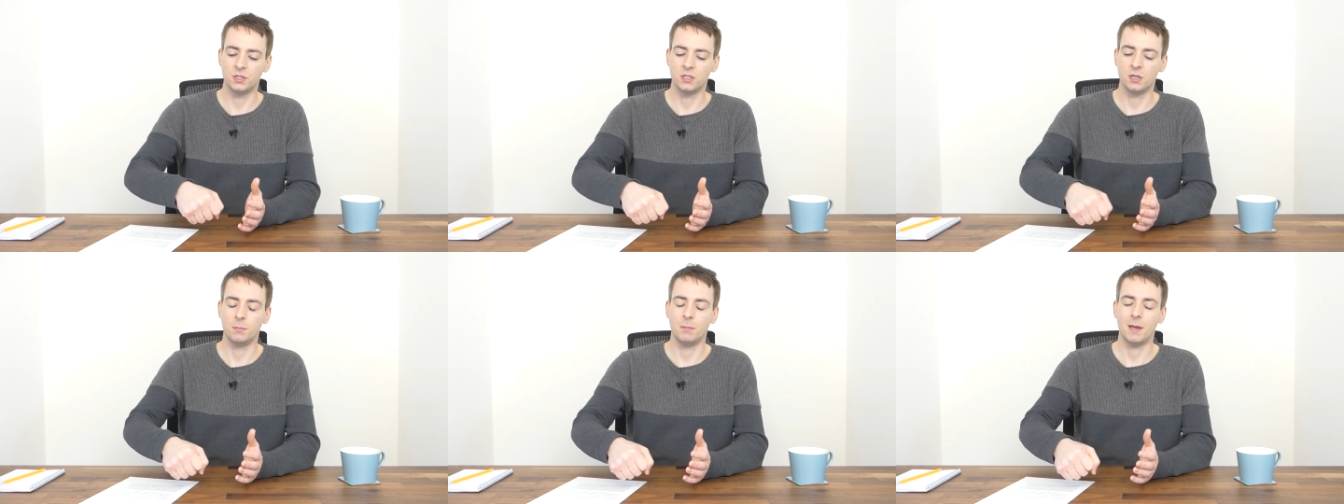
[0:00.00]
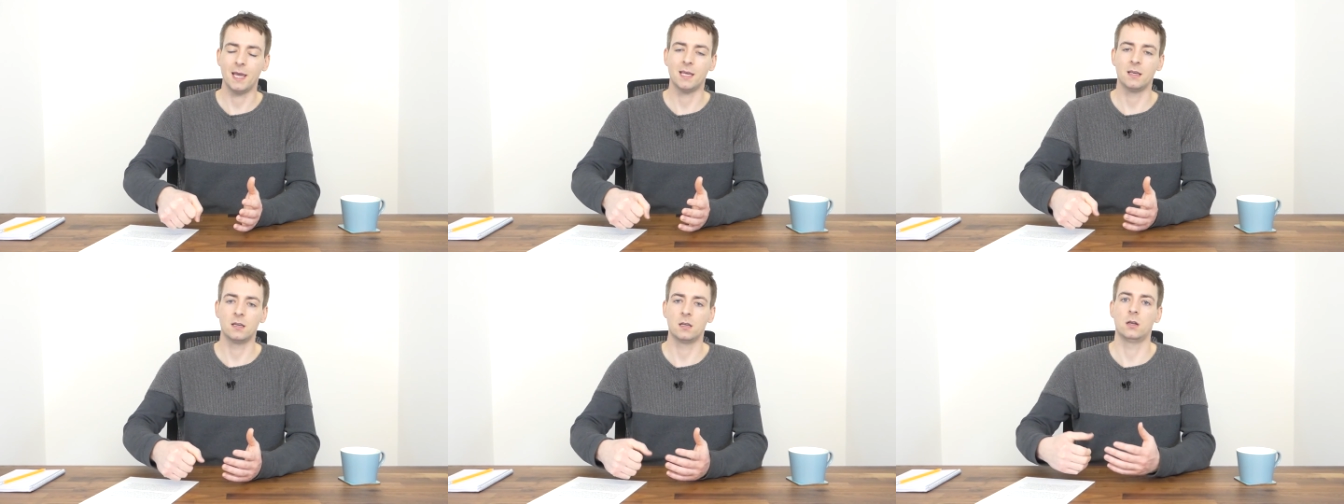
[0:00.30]
to
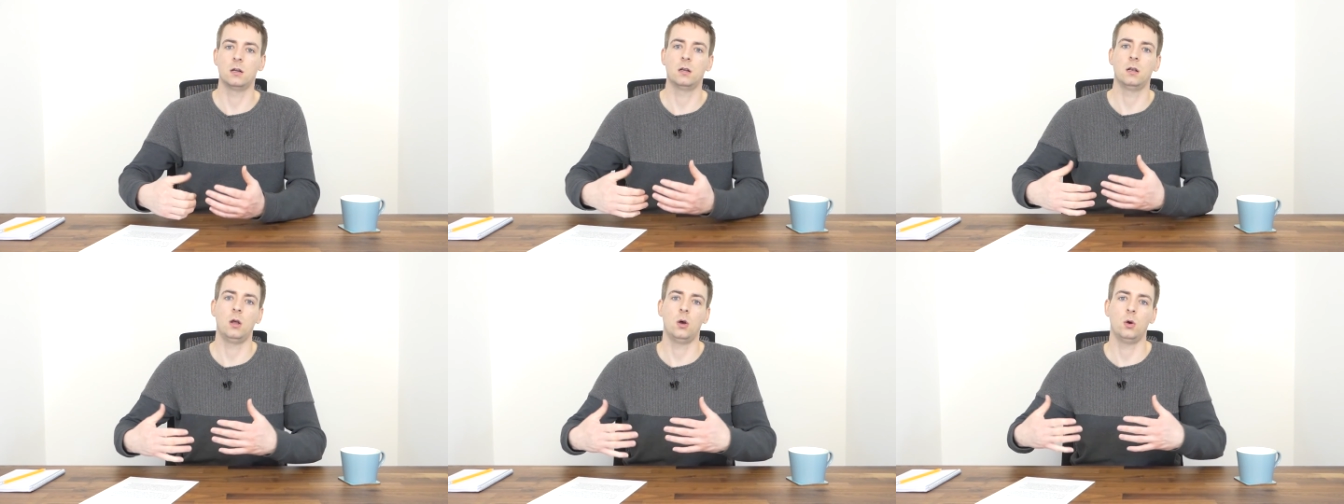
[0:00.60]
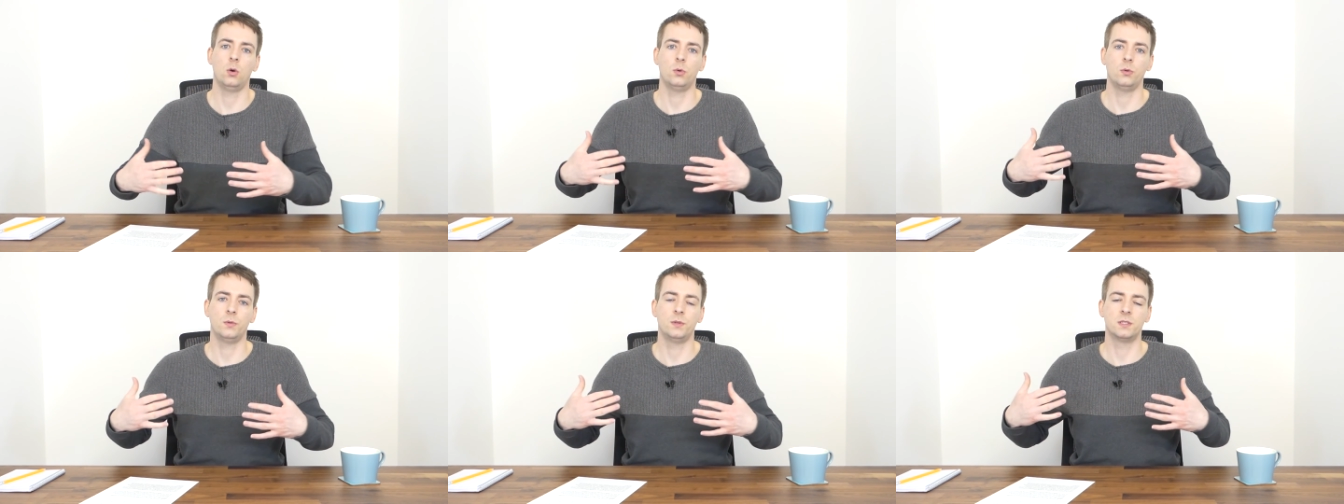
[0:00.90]
make
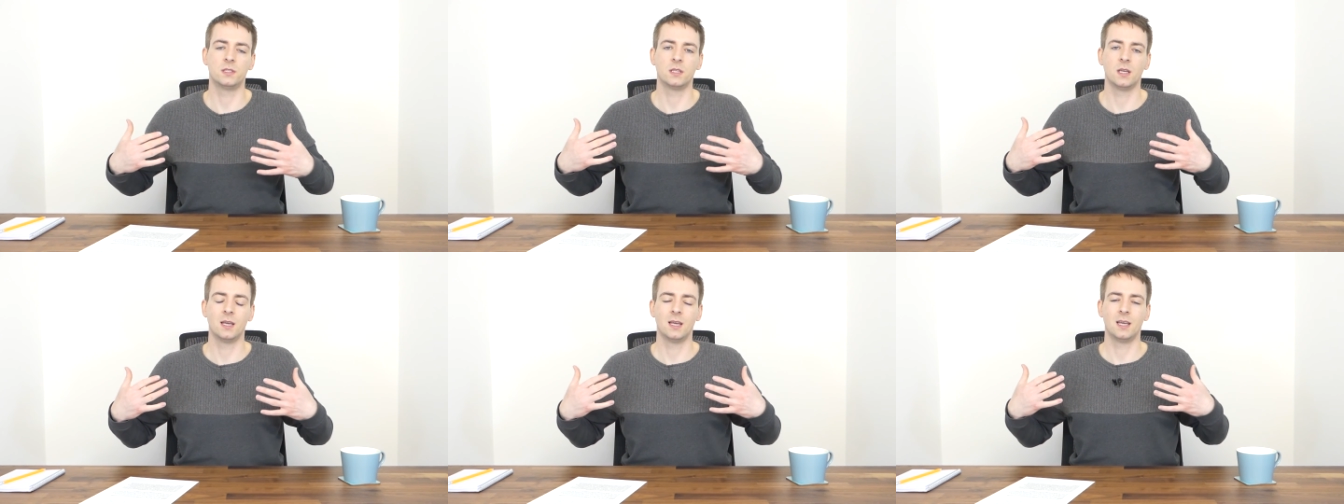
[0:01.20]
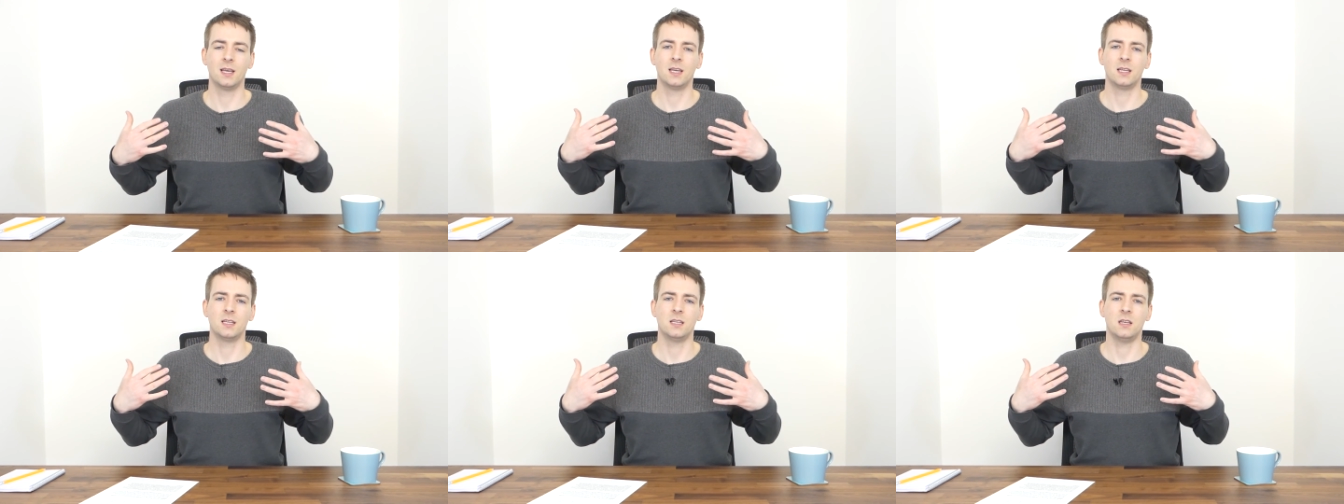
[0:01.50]
clothes
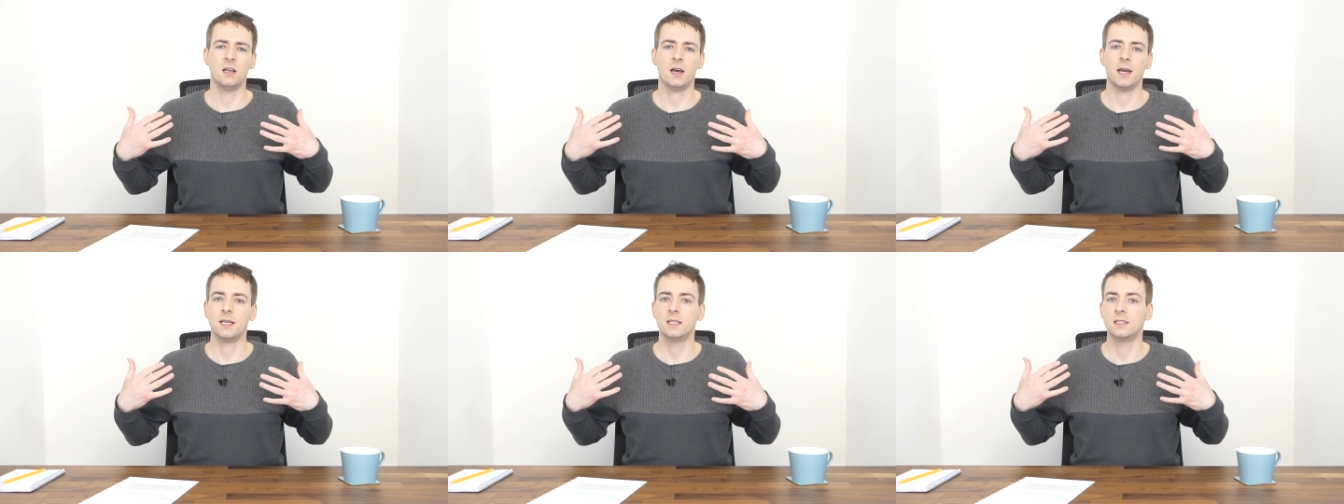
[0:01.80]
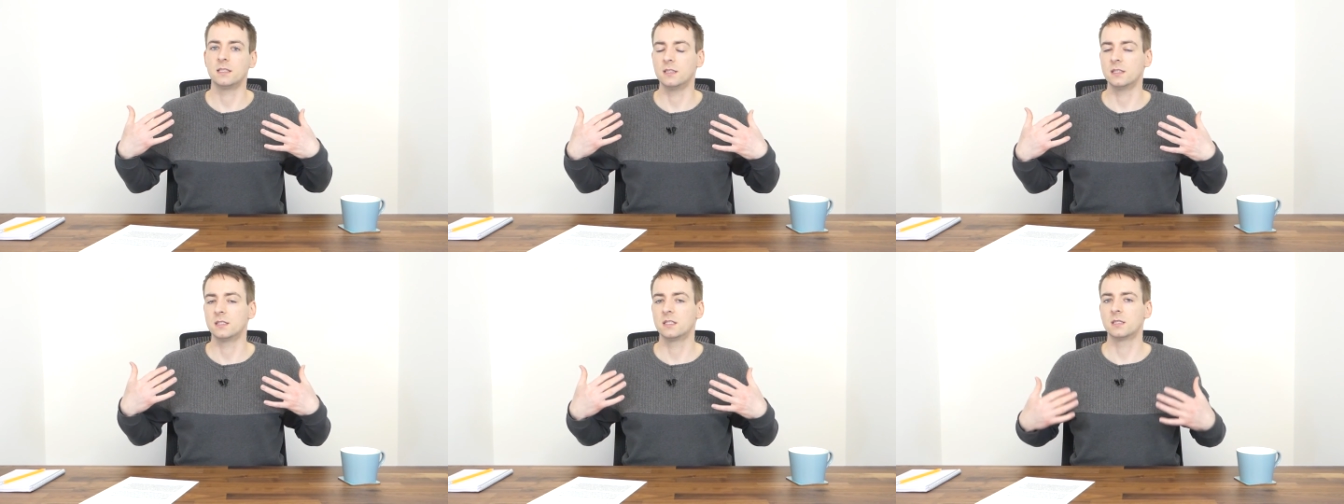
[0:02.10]

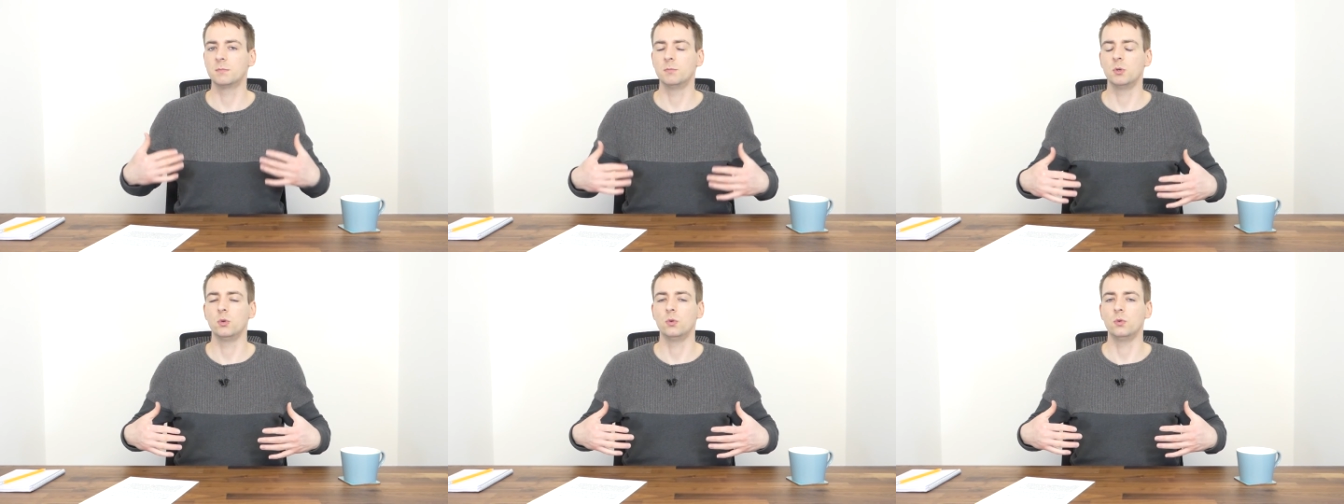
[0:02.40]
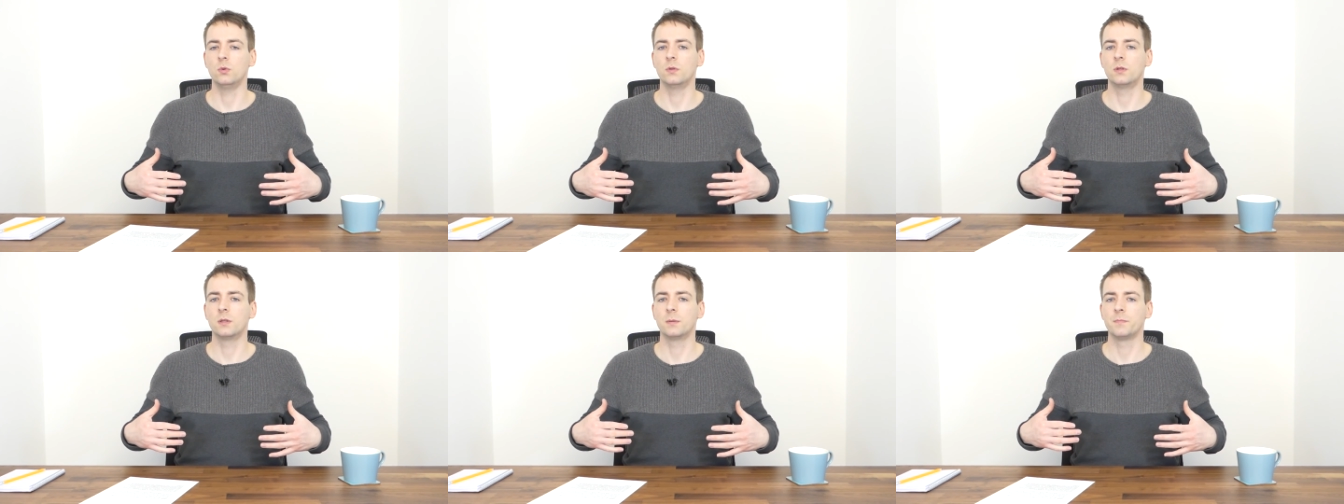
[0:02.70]
nice and
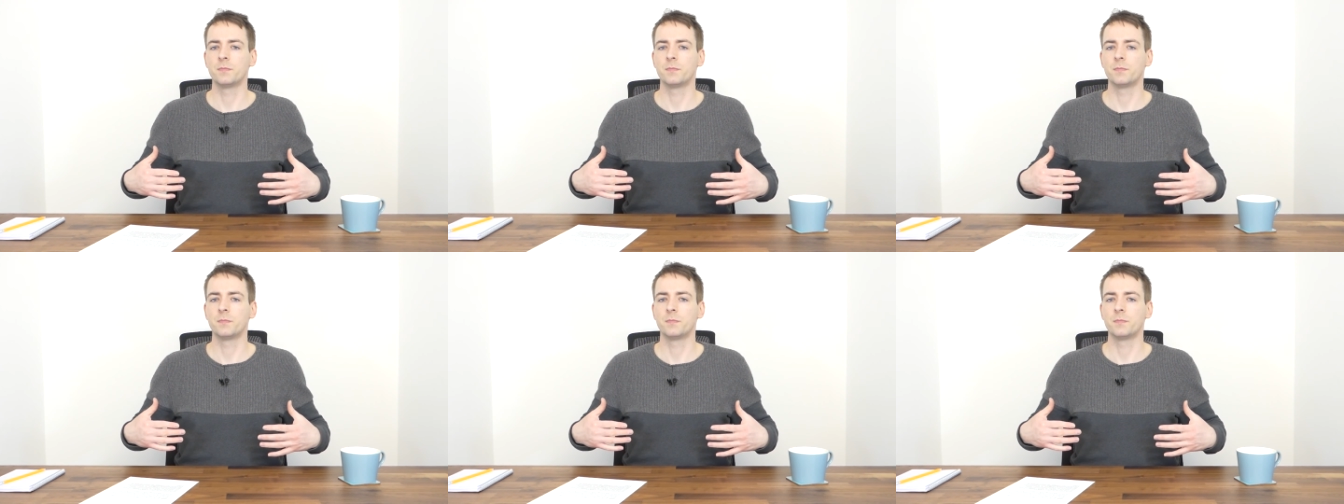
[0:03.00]
smooth